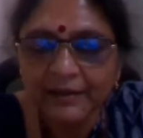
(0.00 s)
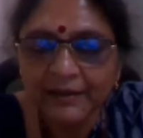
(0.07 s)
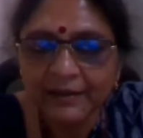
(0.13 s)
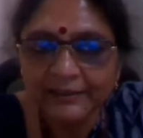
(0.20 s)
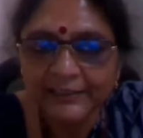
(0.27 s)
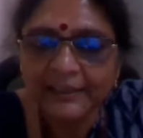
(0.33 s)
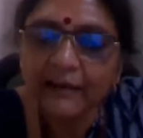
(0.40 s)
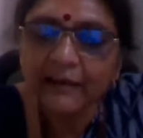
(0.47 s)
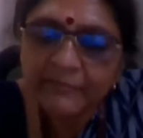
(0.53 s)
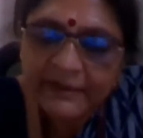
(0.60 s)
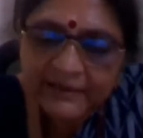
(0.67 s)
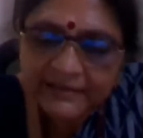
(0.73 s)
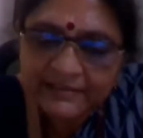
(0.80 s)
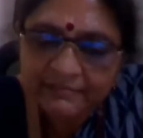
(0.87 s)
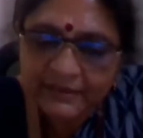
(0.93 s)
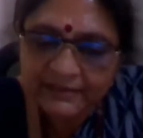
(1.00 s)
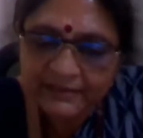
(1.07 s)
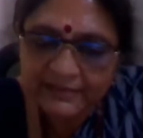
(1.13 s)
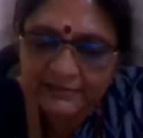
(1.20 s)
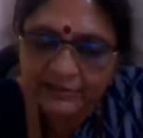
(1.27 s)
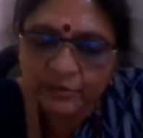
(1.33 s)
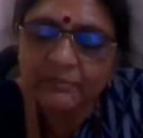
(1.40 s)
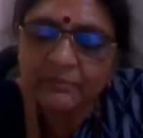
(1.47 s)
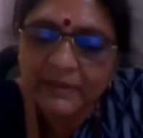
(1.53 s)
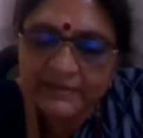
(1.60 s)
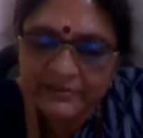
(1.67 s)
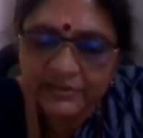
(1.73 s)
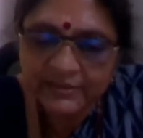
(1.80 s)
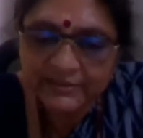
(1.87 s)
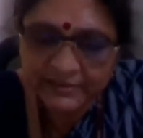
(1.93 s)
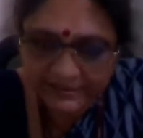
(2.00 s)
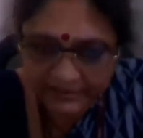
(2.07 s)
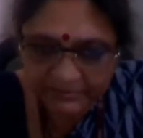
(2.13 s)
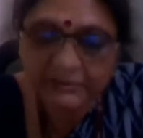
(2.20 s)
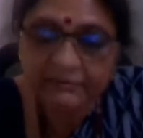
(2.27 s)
uh, the government has built its own messaging system.